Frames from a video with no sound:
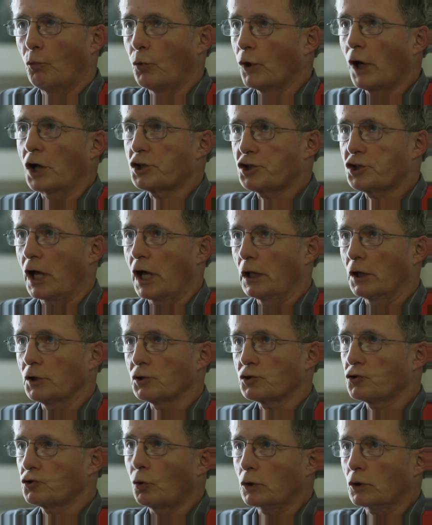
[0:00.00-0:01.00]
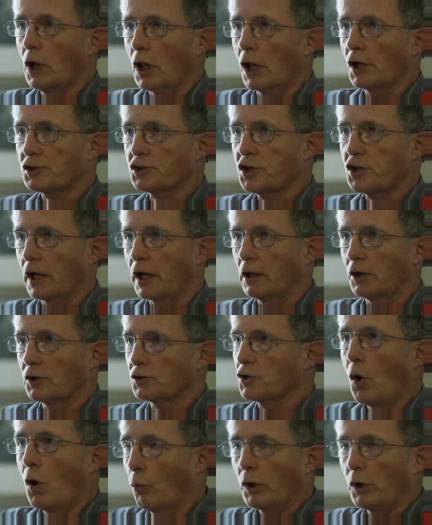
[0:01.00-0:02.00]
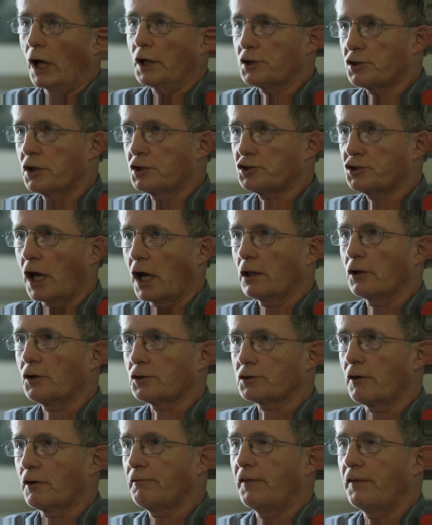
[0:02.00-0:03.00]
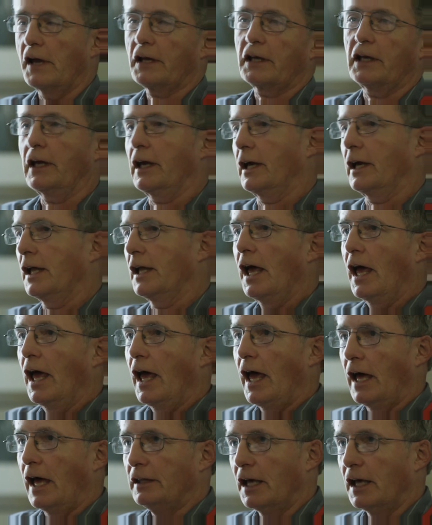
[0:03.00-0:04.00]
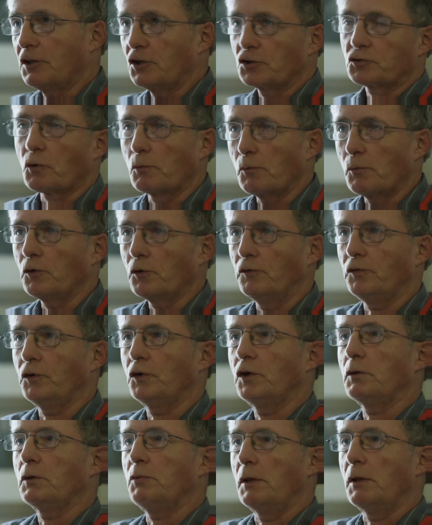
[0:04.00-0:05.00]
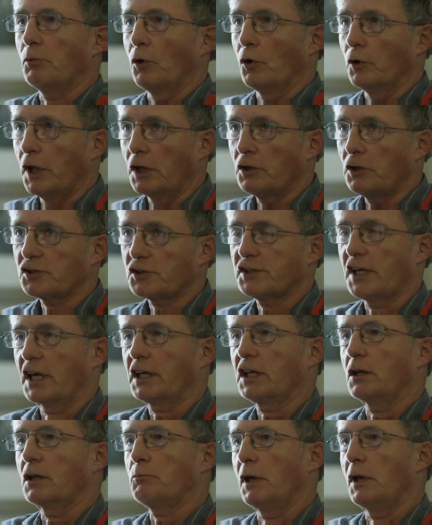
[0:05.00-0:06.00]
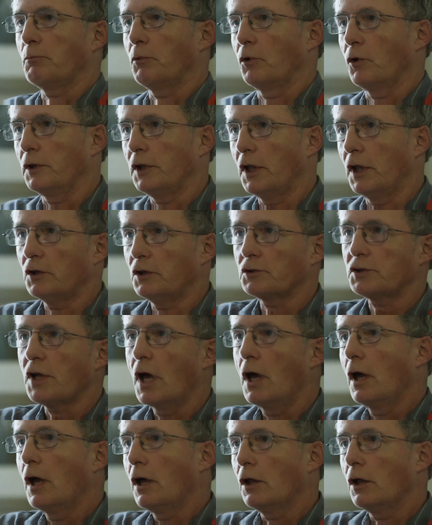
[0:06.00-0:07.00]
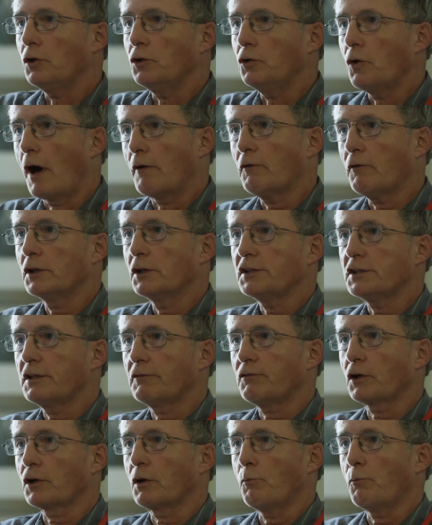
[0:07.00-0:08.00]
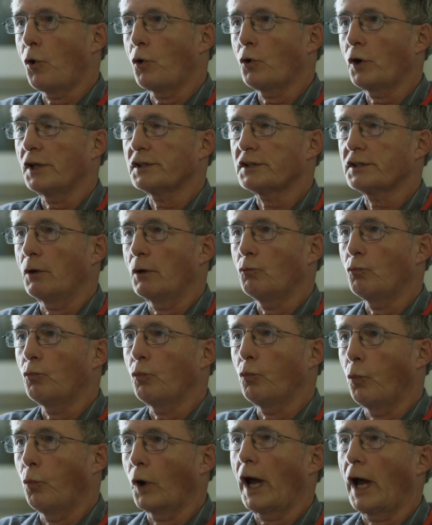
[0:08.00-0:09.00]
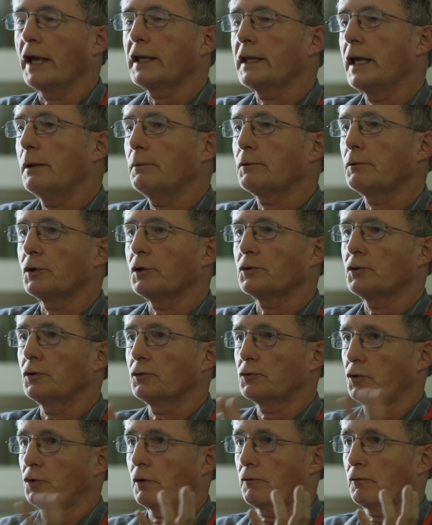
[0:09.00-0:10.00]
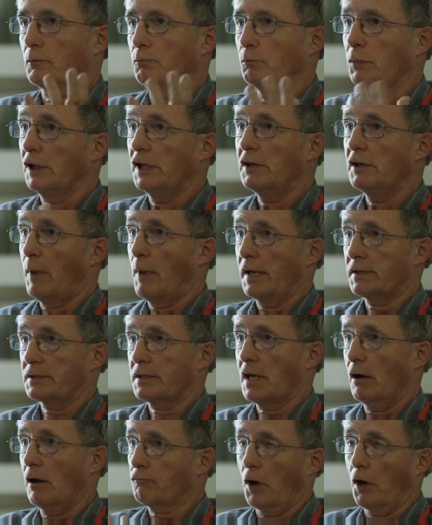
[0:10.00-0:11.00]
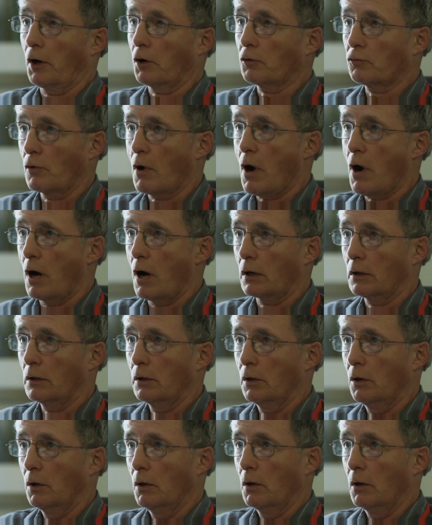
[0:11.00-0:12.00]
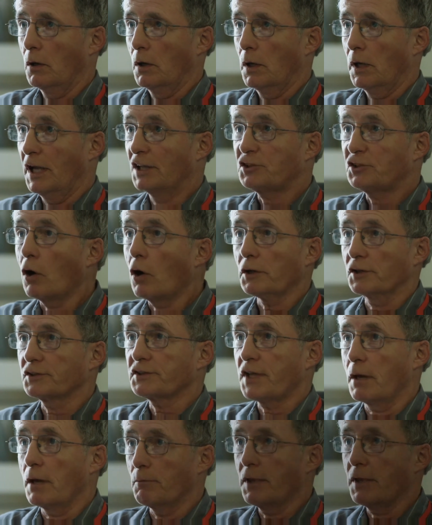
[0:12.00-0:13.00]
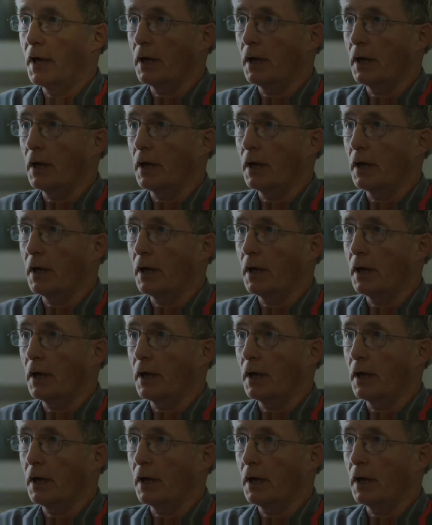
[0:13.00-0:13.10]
we're not channelers. Don't call us channelers. Channelers are faking it. And then there's remote viewing people, and then there's psychic people, and then you have all these different components. And what I came to sort of believe myself, right or wrong, it's all the same